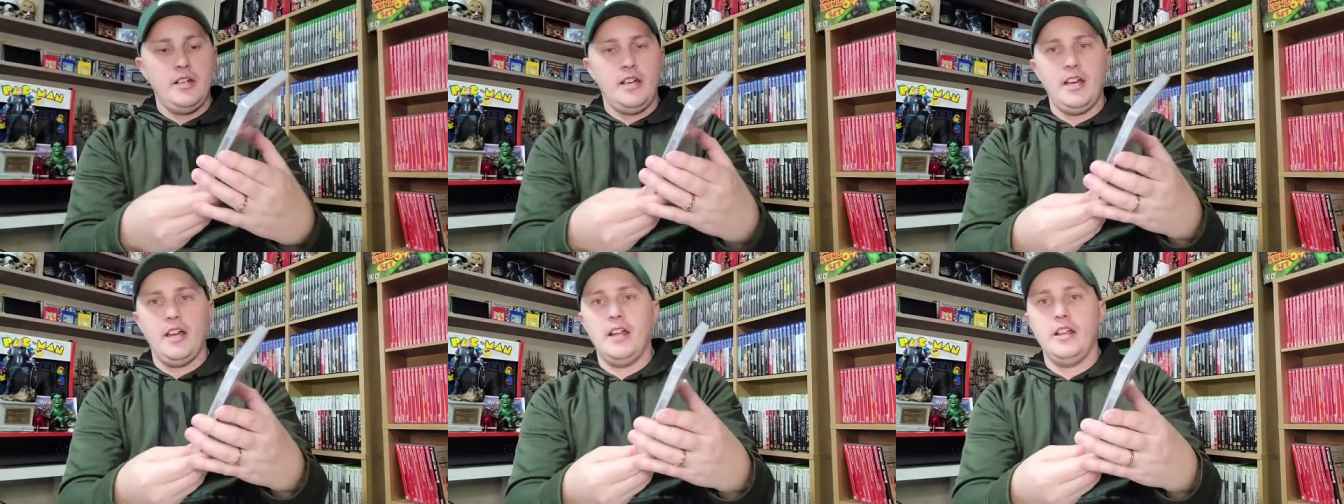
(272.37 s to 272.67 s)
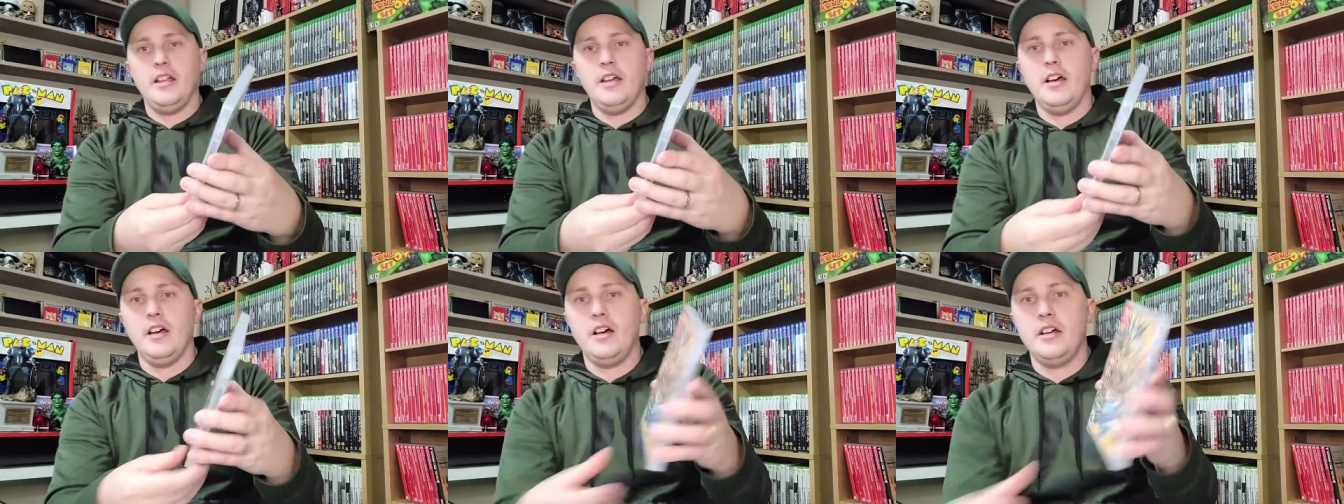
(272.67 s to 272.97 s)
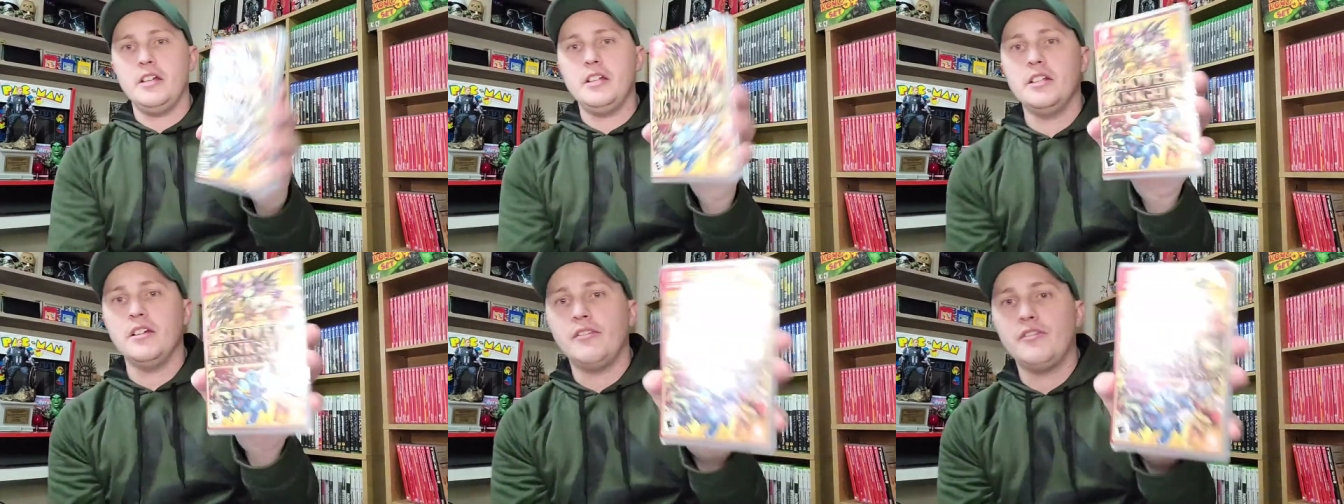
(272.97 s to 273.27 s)
And uh,
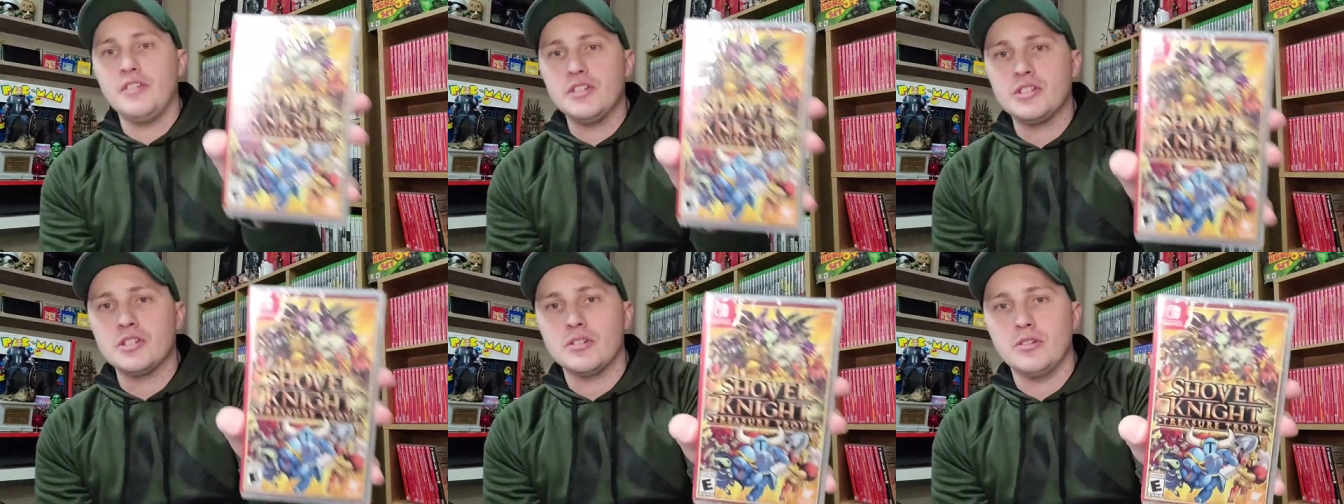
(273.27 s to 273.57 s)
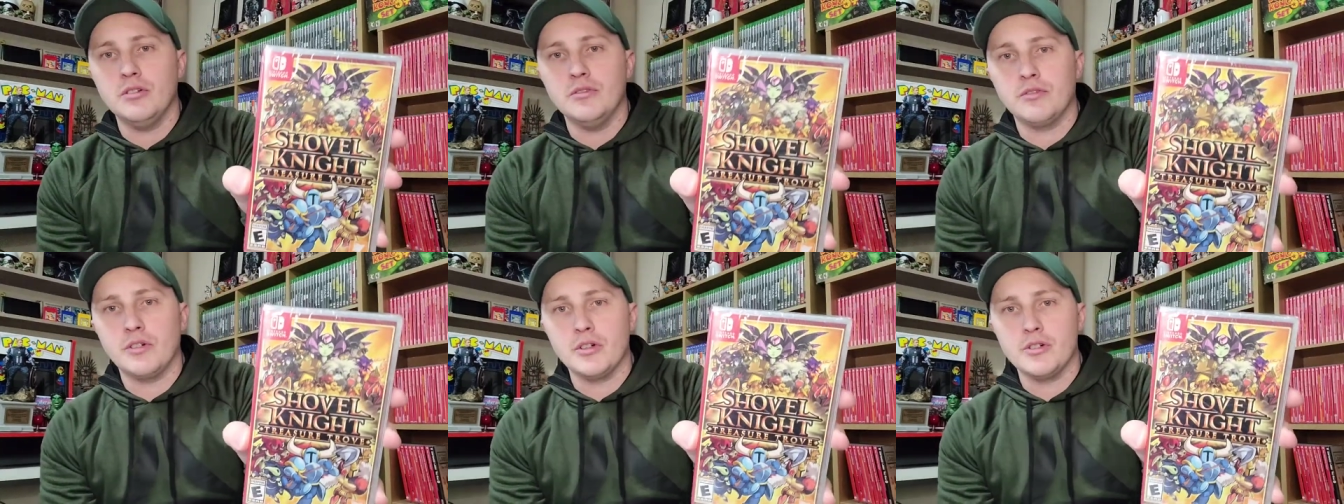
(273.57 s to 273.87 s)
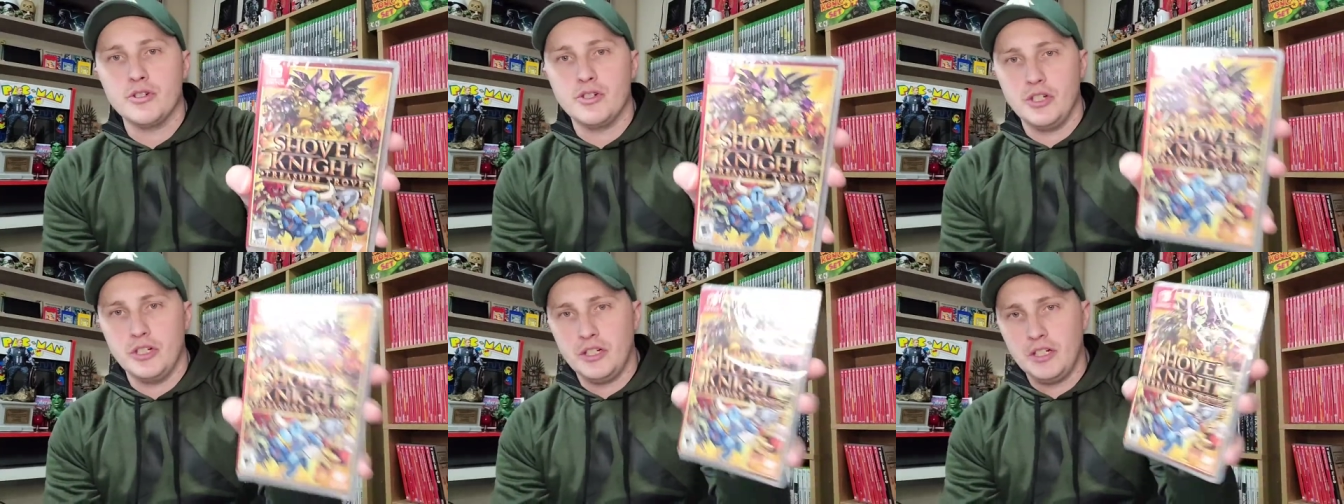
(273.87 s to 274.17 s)
in a physical
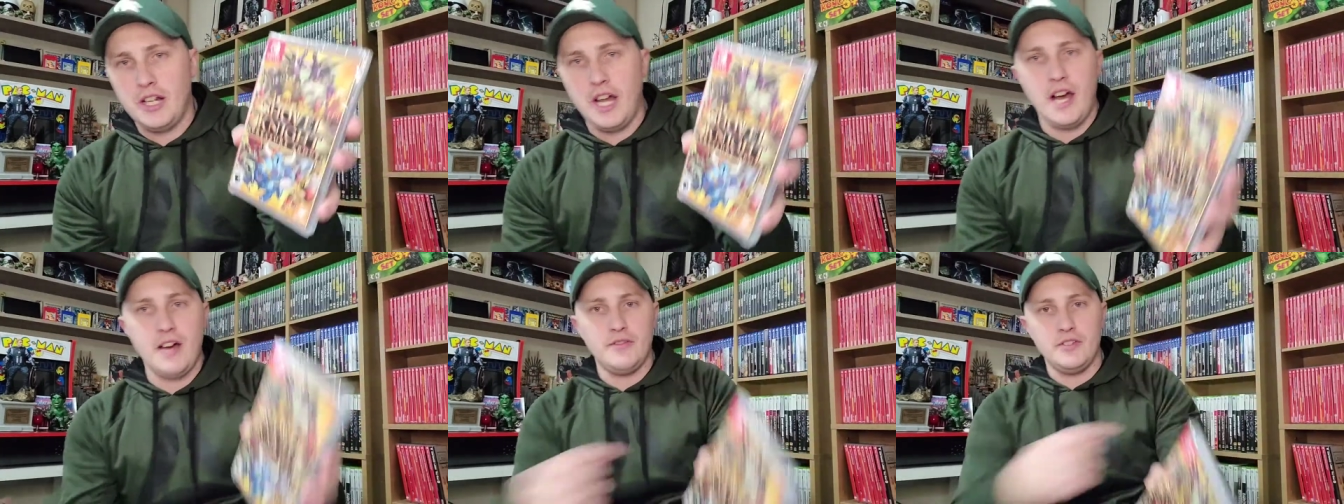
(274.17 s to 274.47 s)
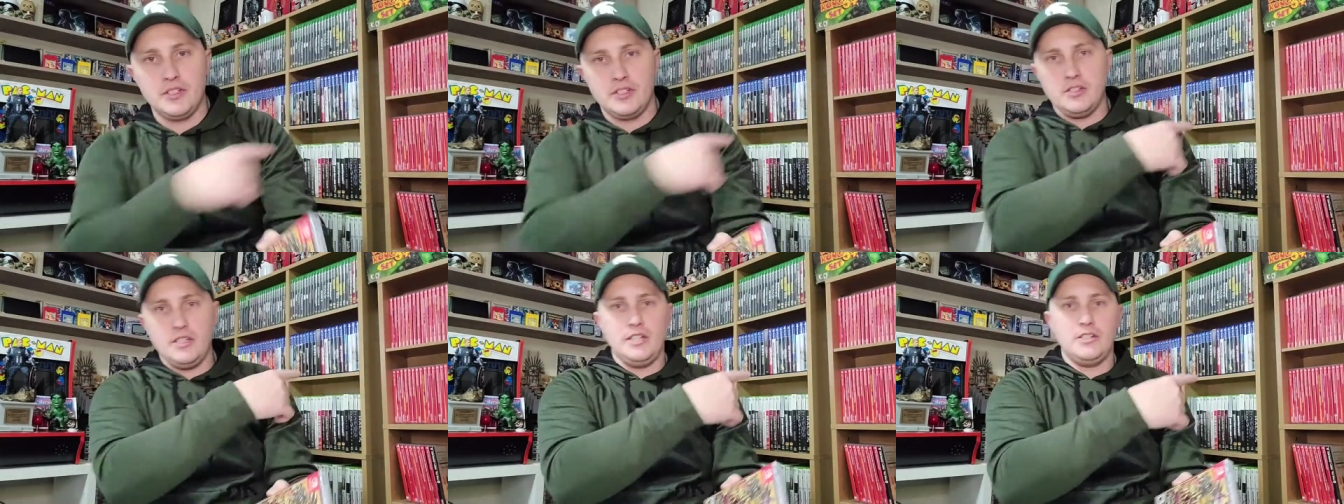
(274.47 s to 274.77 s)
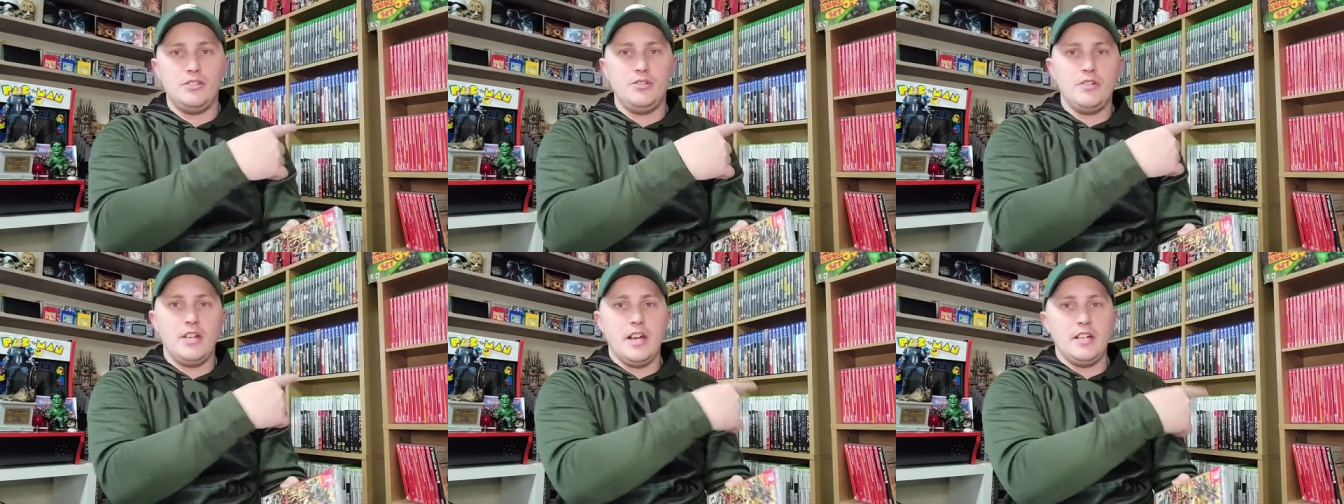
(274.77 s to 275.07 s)
version, and obviously,
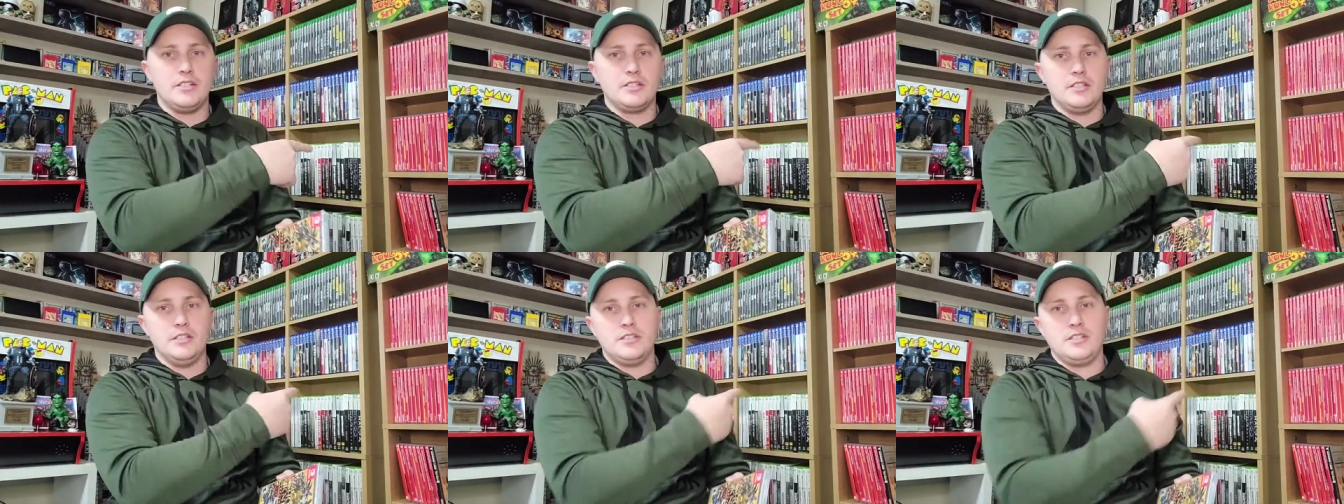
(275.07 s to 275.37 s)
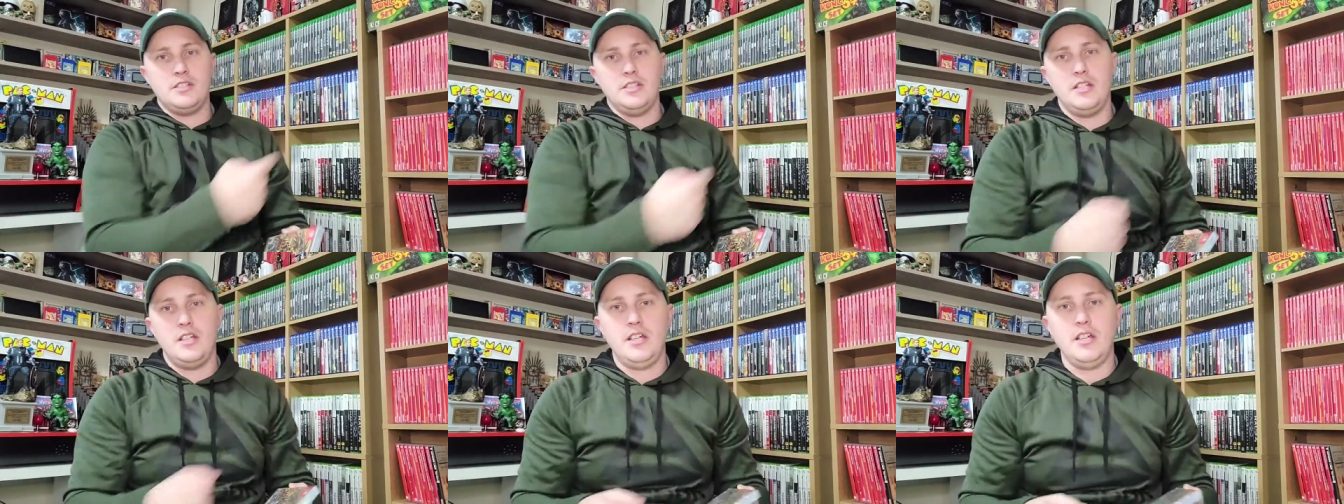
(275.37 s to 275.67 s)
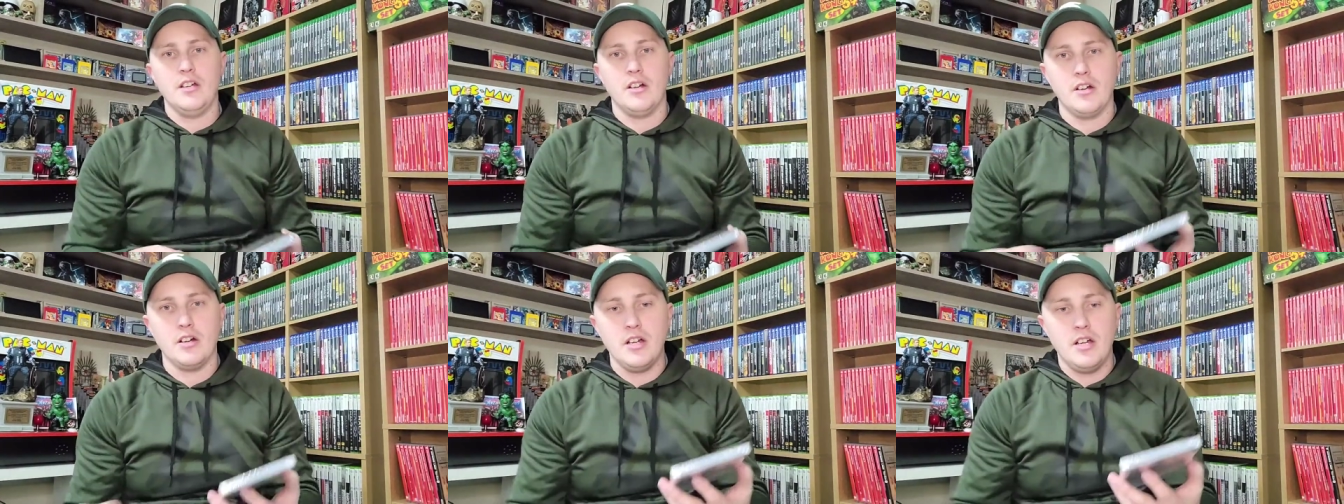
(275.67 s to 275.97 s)
as you guys can see
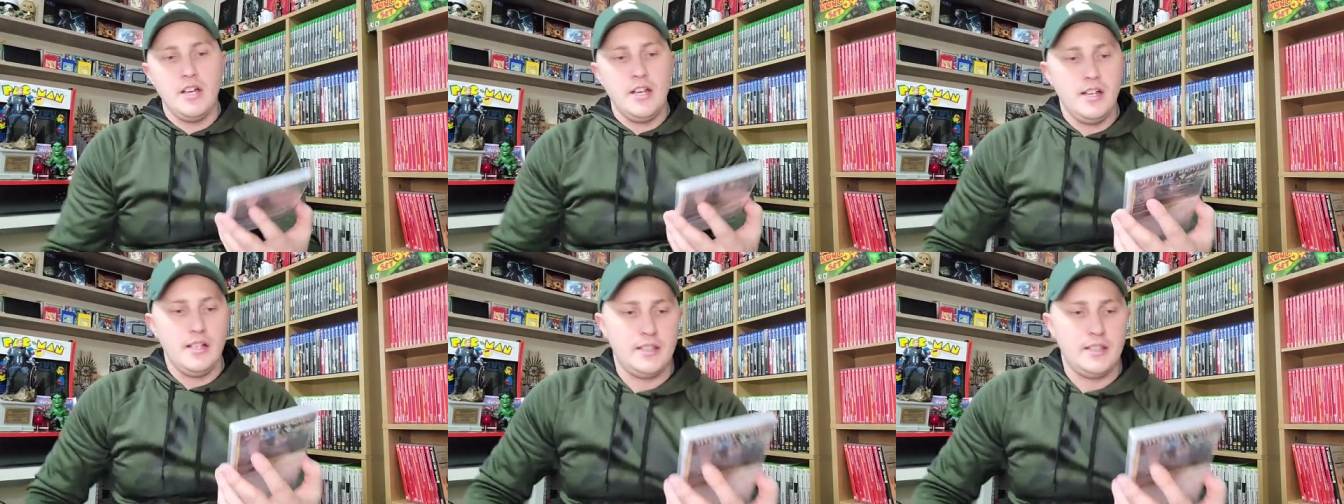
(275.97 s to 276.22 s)
here,